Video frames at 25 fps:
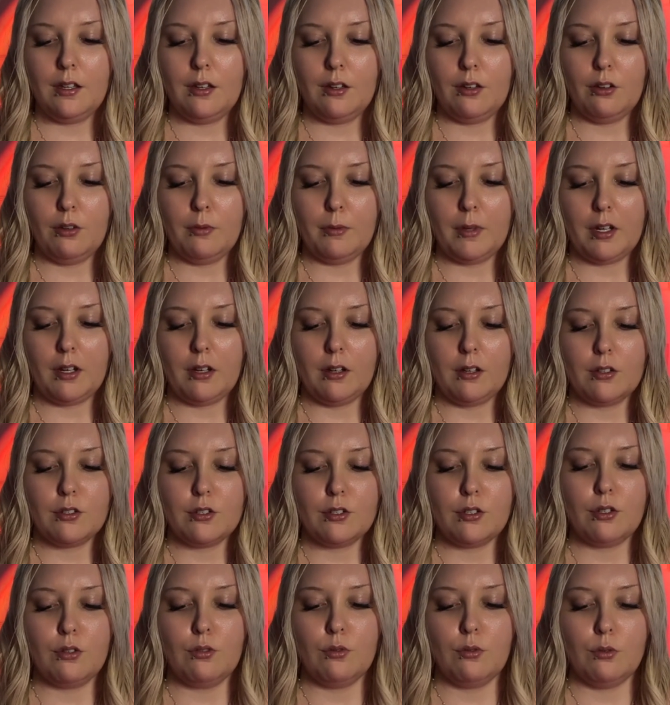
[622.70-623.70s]
Oh my gosh,
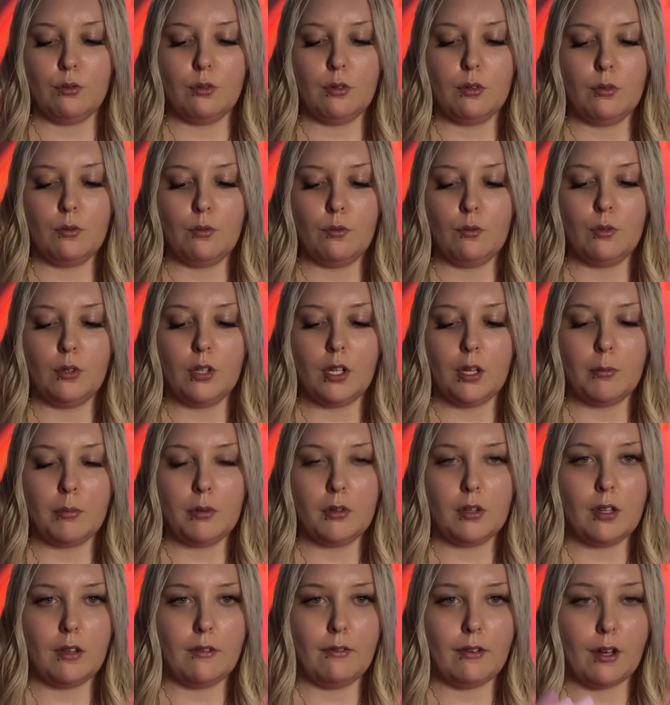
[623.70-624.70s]
you will not
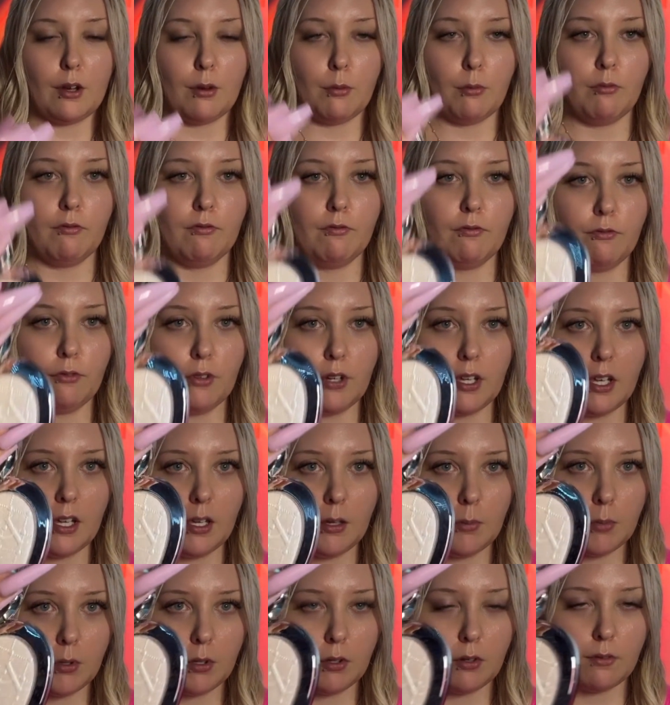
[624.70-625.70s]
believe how freaking
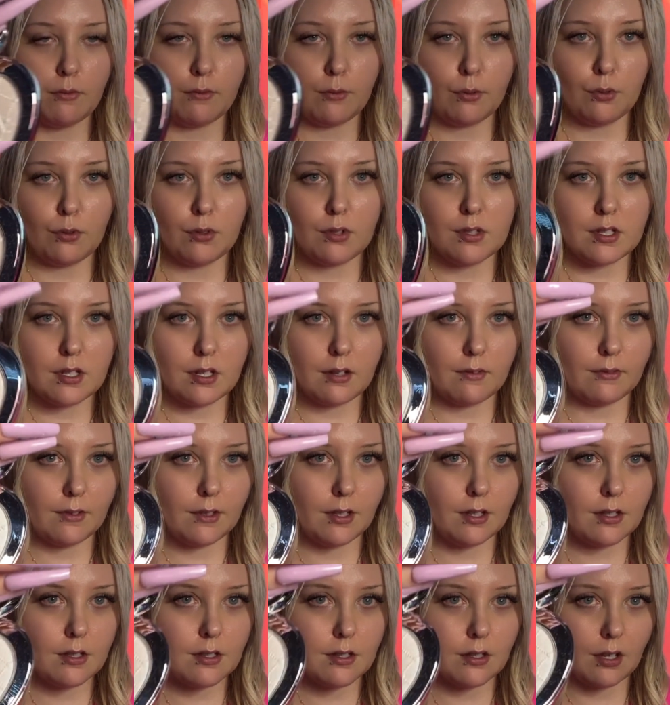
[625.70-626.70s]
beautiful this stuff
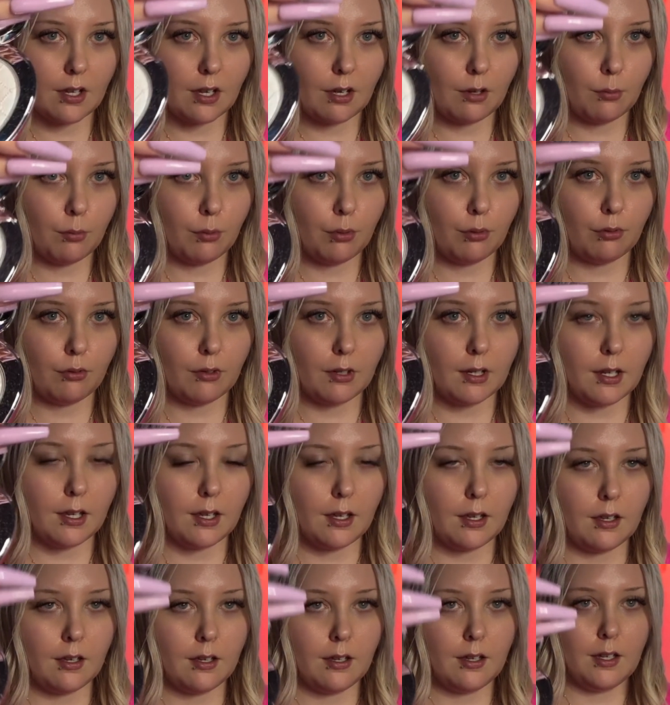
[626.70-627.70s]
is. Look how
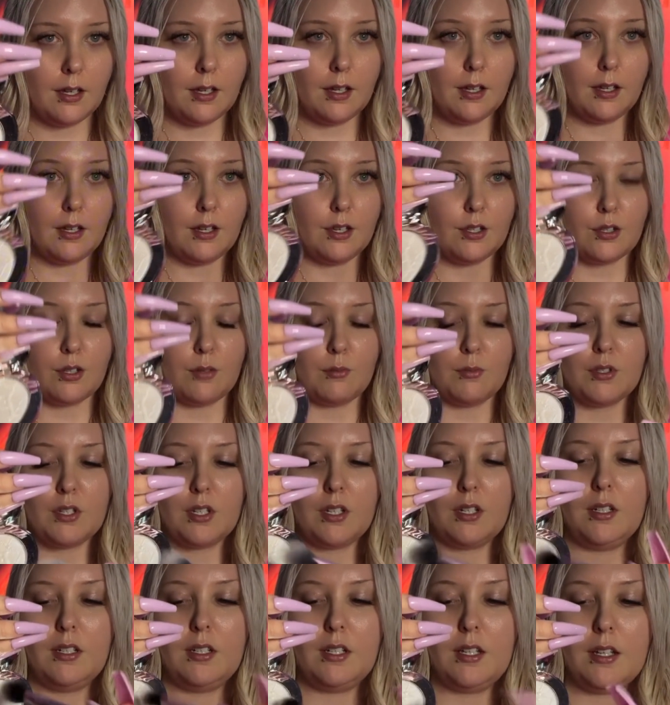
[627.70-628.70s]
pretty. So I'm just
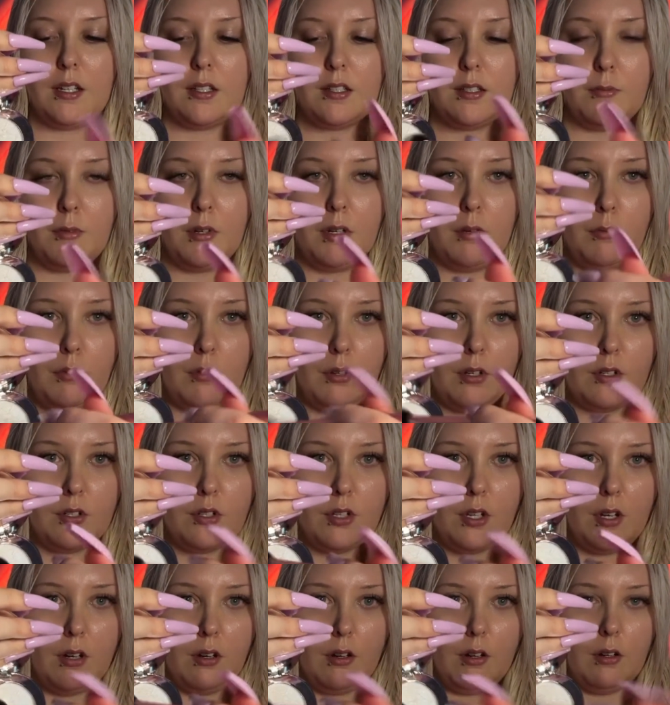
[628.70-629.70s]
gonna take some on a brush
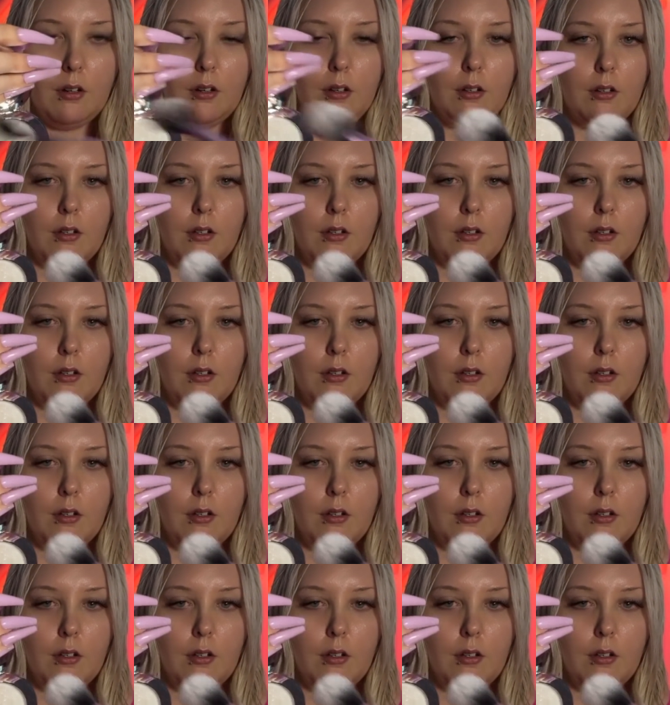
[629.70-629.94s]
here